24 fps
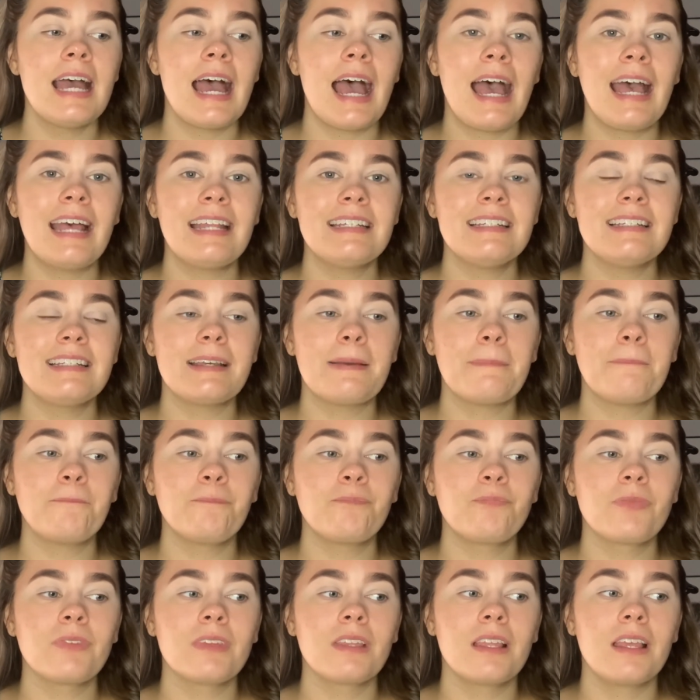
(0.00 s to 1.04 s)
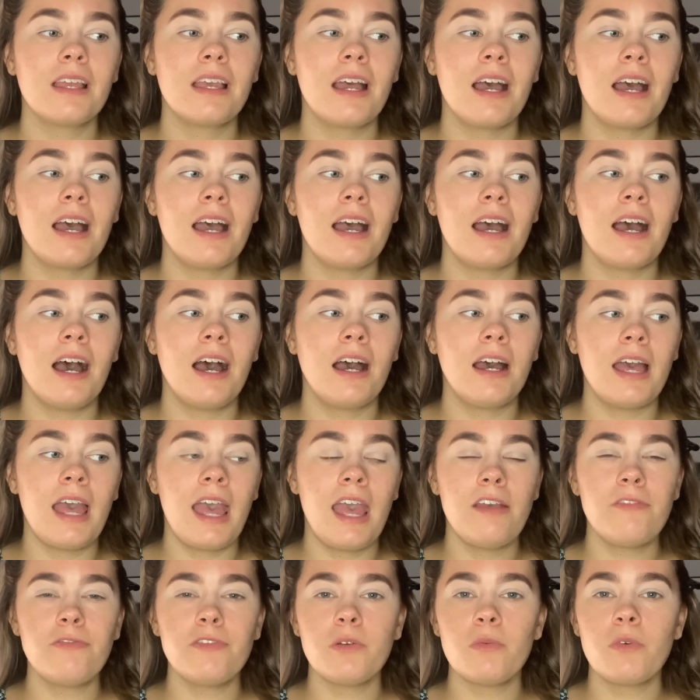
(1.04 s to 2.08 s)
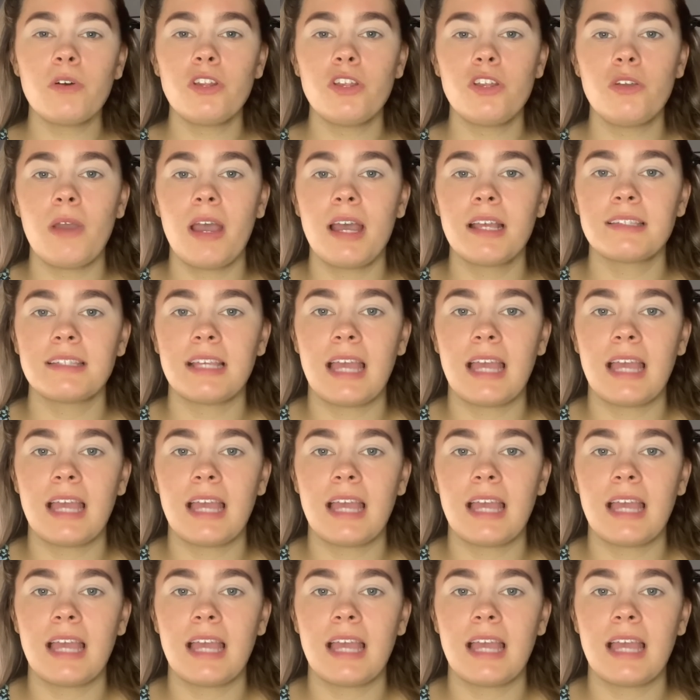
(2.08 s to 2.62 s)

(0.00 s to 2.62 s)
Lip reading: And everyone who has like